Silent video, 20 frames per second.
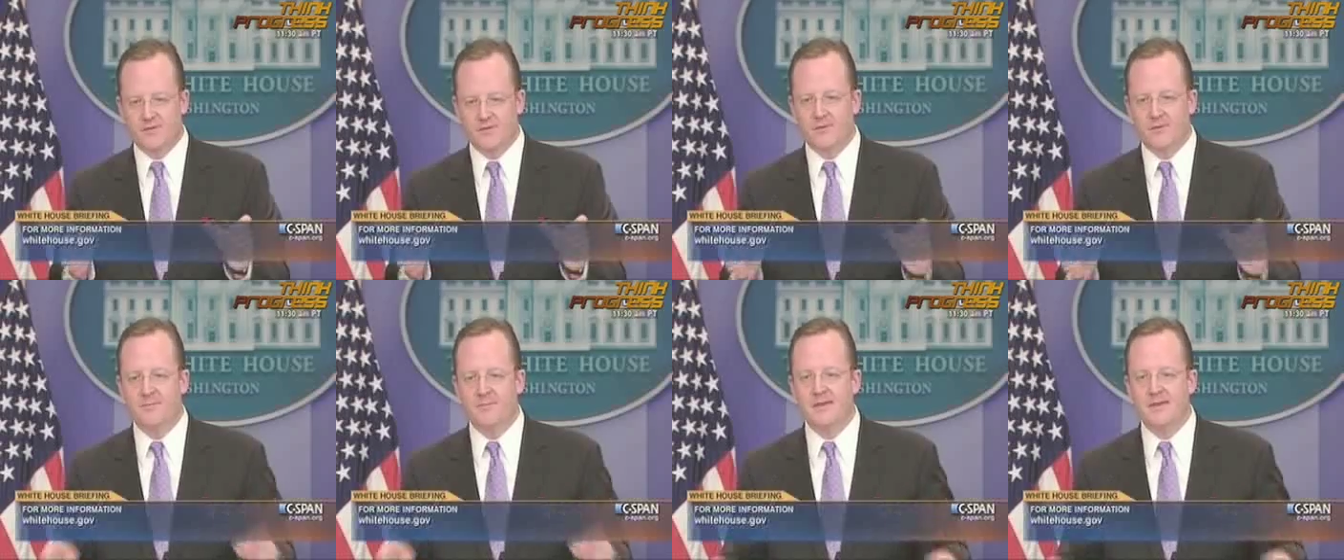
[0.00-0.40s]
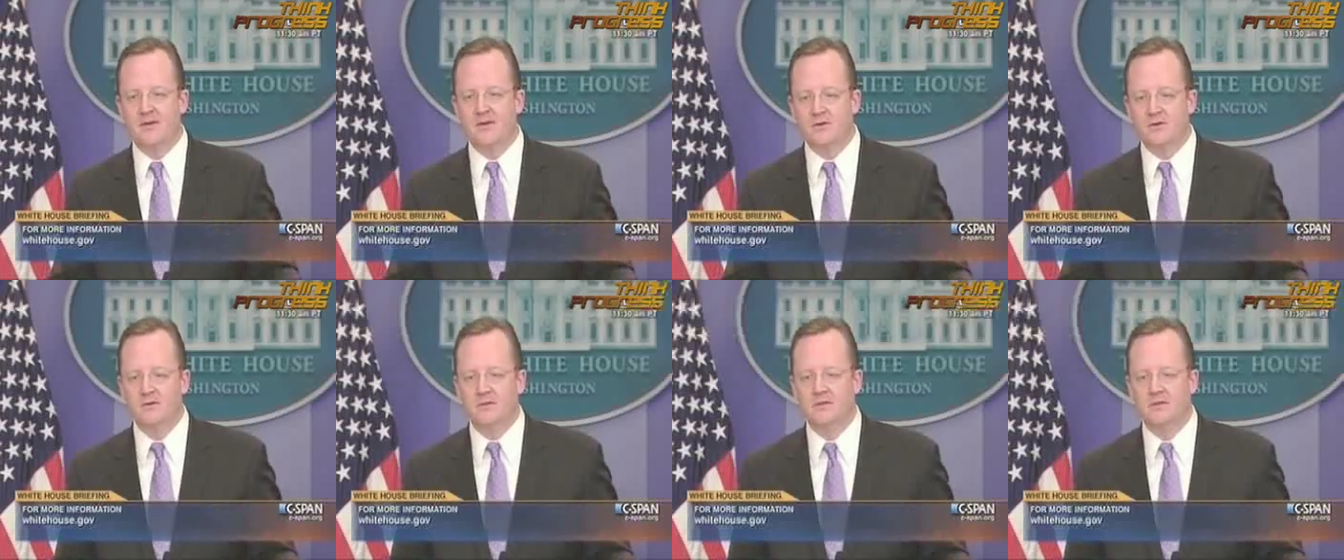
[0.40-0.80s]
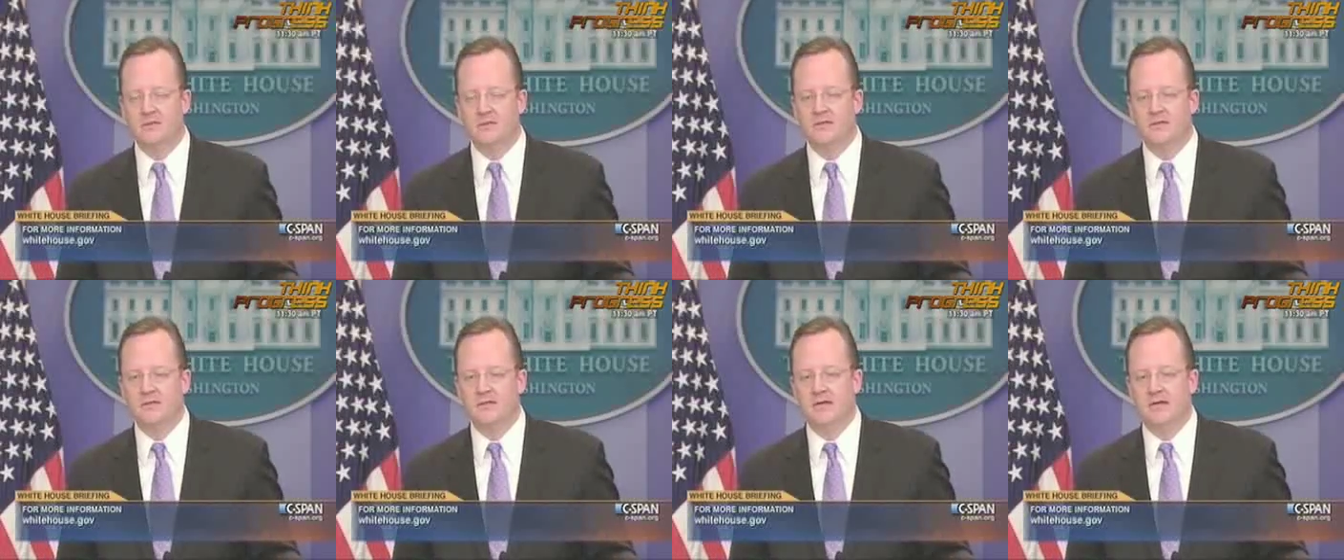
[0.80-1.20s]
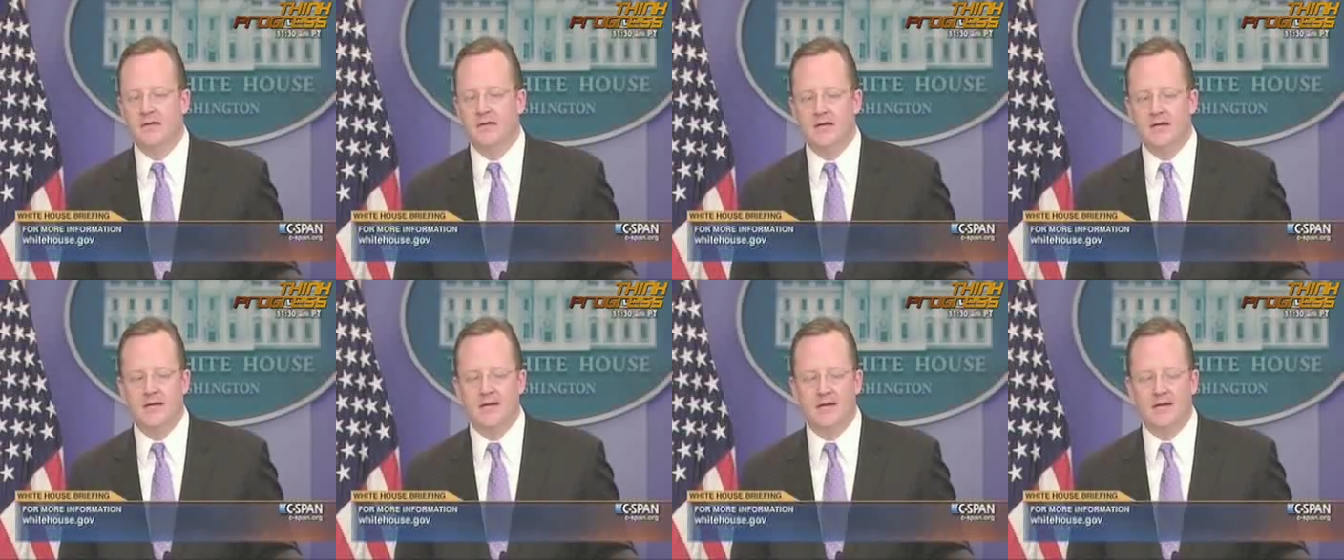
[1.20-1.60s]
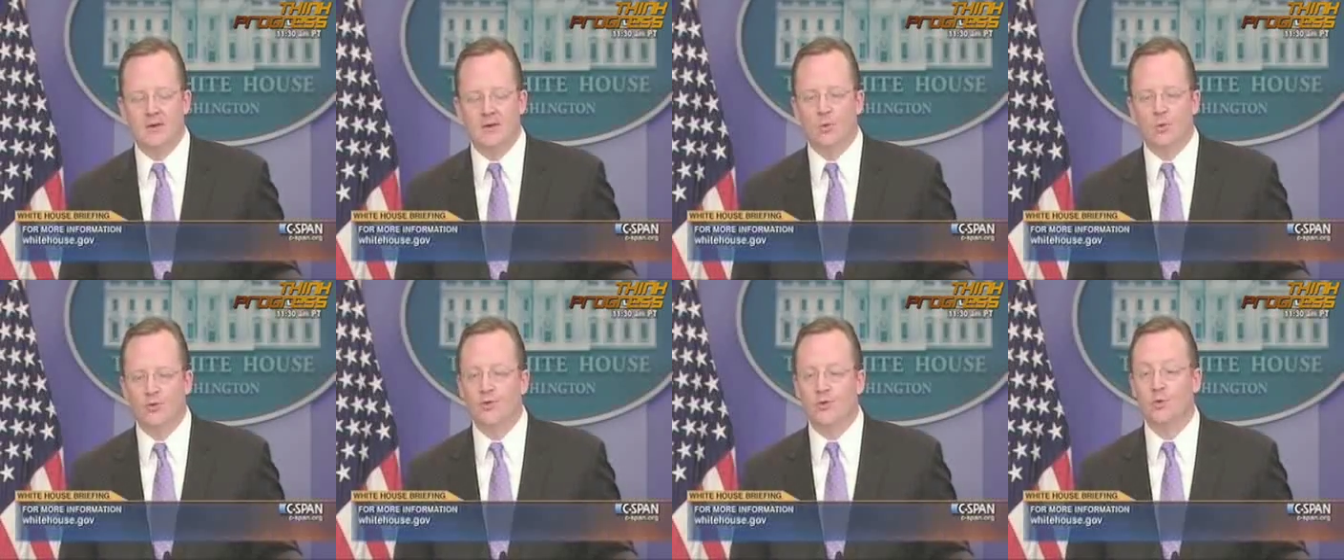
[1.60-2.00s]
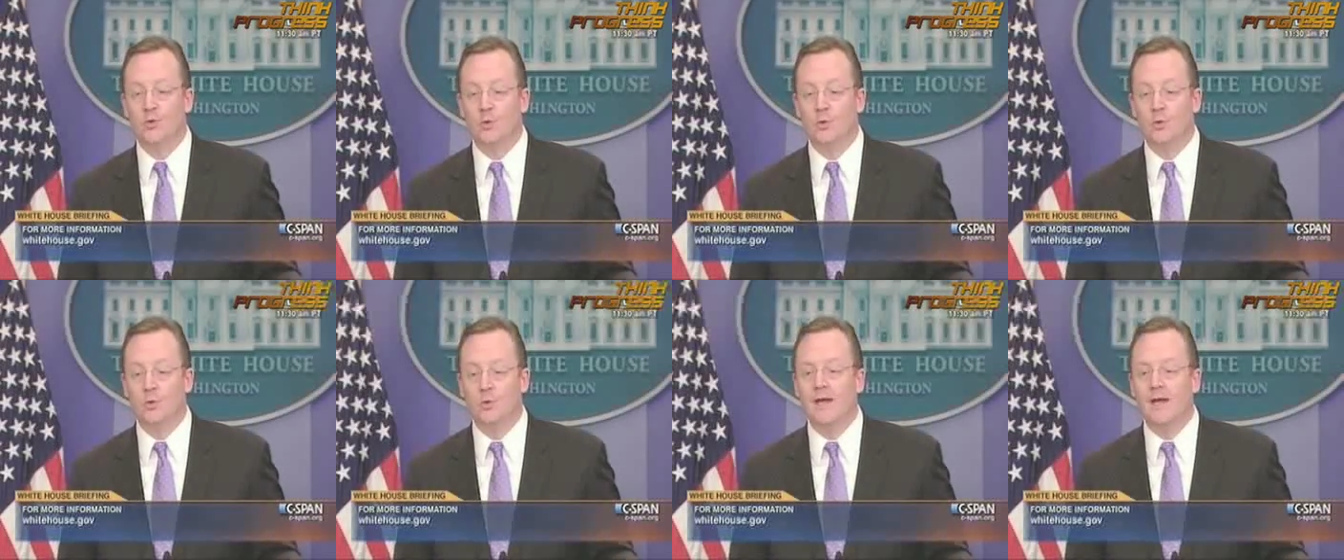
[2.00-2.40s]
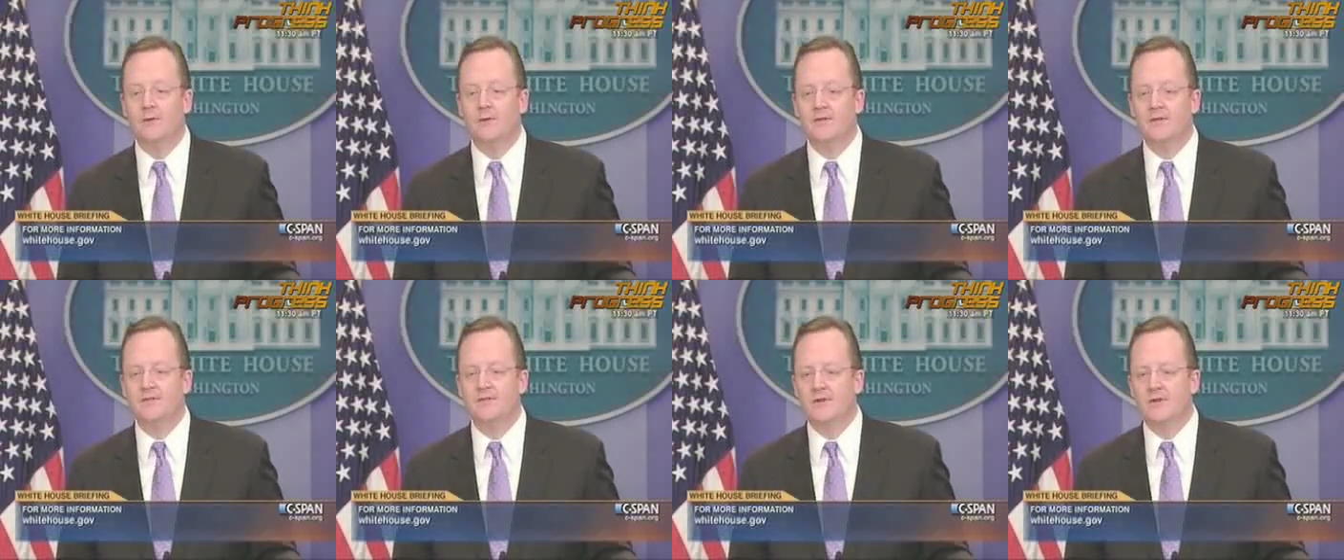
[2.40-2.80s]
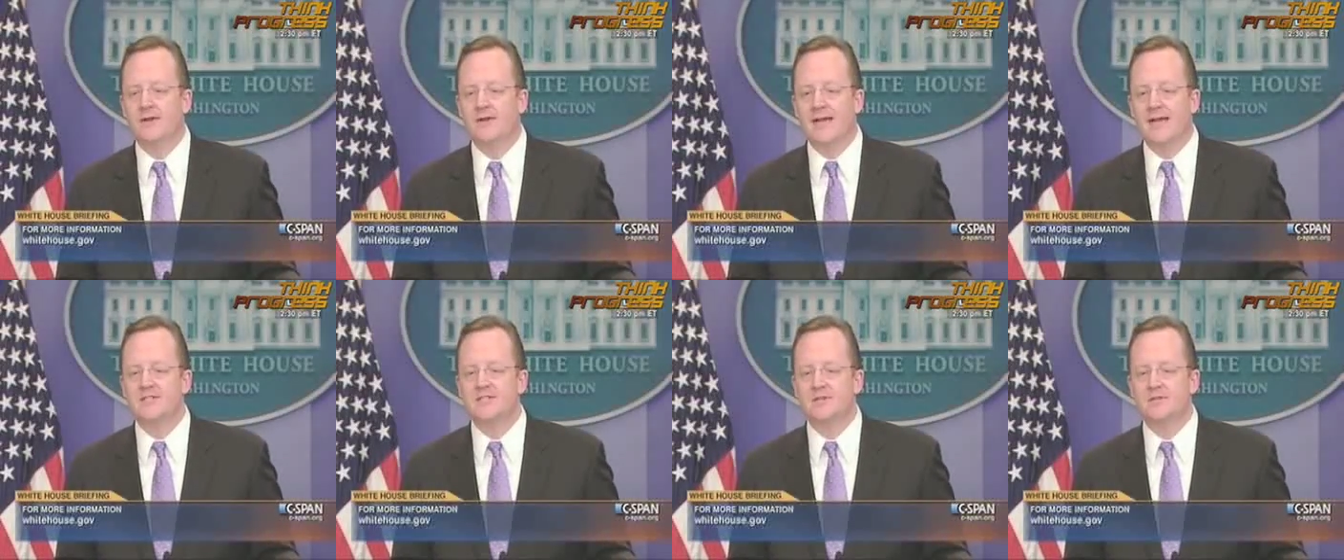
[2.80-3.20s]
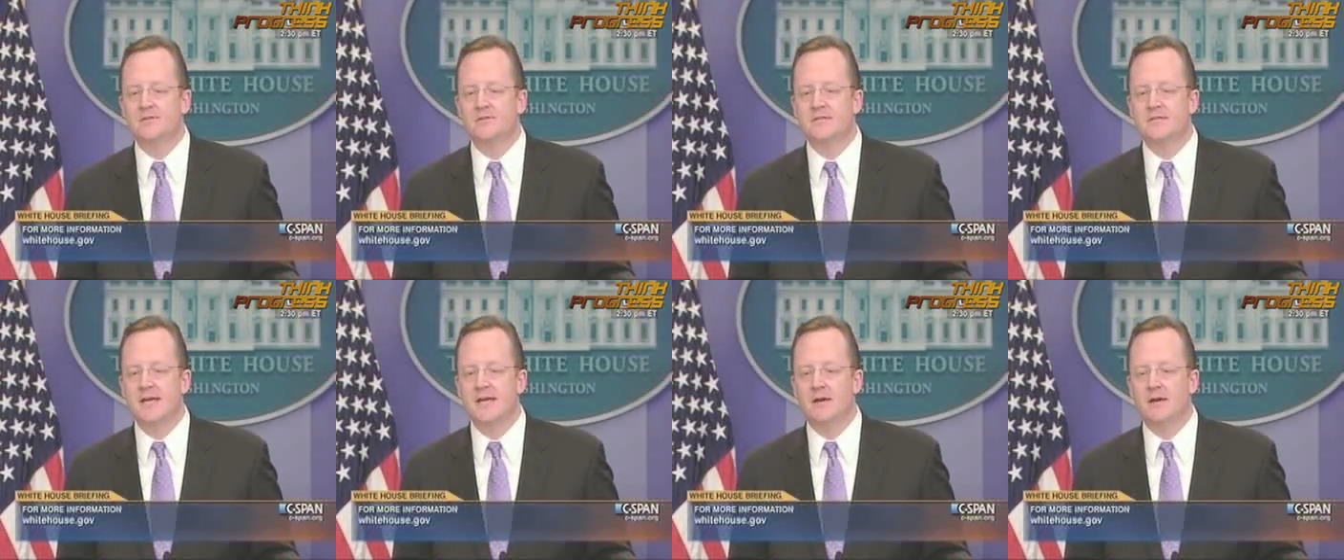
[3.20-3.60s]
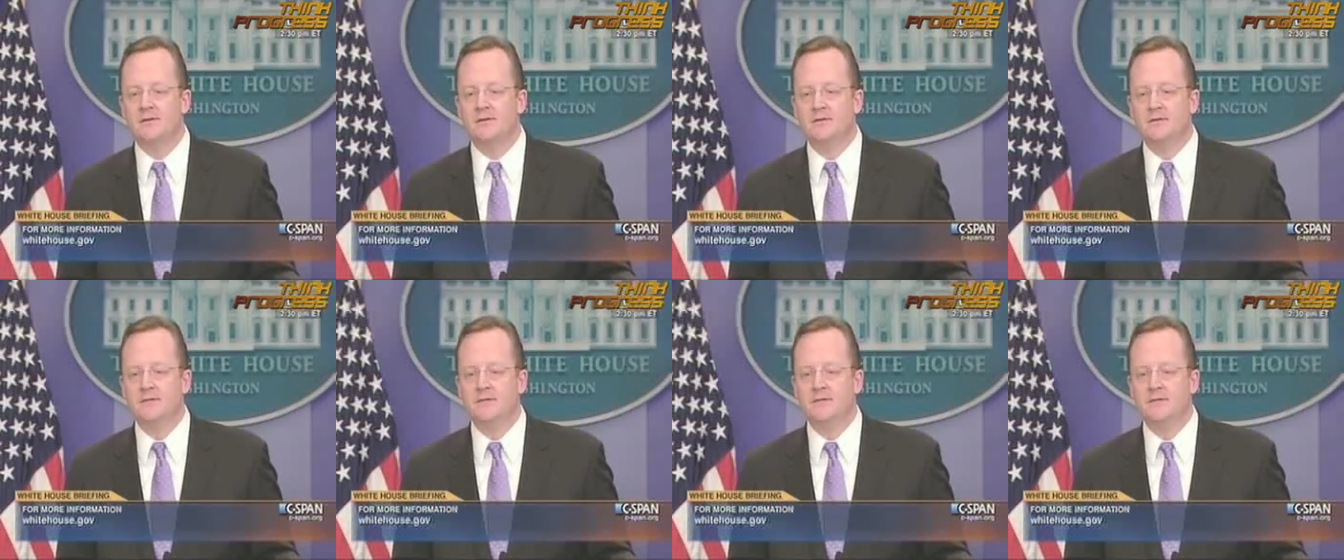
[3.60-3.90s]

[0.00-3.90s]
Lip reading: to repeal or do away with Don't Ask, Don't Tell.